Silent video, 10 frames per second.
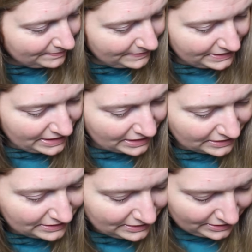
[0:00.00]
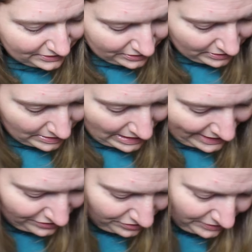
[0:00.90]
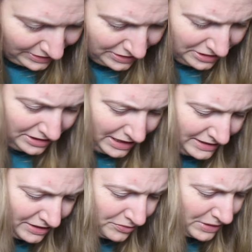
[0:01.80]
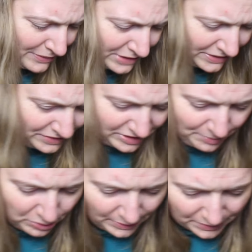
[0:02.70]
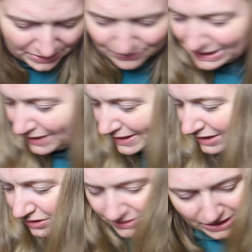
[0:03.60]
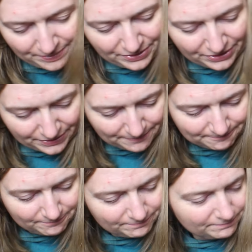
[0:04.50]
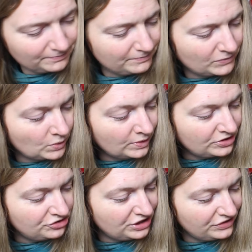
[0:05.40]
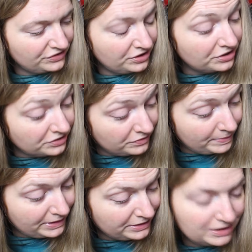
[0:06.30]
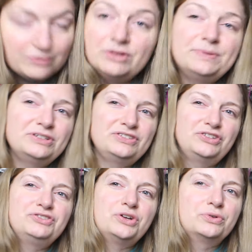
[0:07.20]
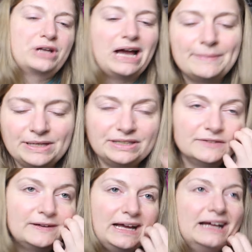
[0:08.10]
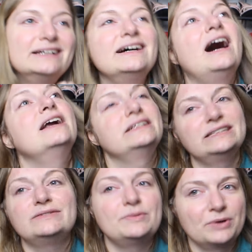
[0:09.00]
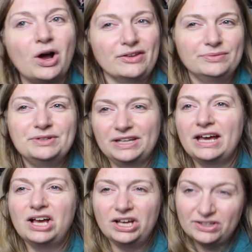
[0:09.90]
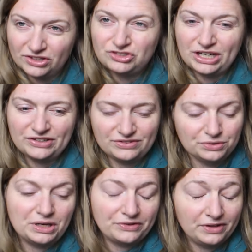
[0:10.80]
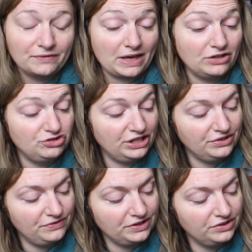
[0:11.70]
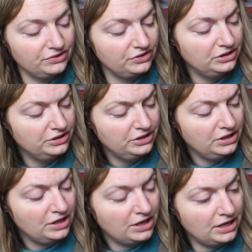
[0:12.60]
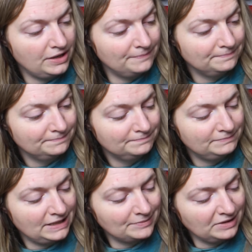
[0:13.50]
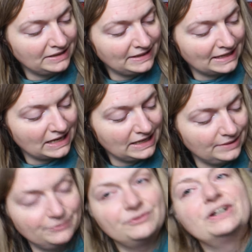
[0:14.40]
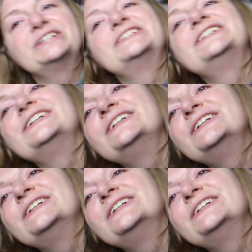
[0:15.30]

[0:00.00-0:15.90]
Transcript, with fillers: But yeah, so actually, and you know, that's kind of disappointing now that I looked up the, what the chase could have been. It would have been just a stone guy. I mean, it, honestly, it would have been awesome to get the chase. Who doesn't love getting chase figures? Um, but I'm glad that I got him first.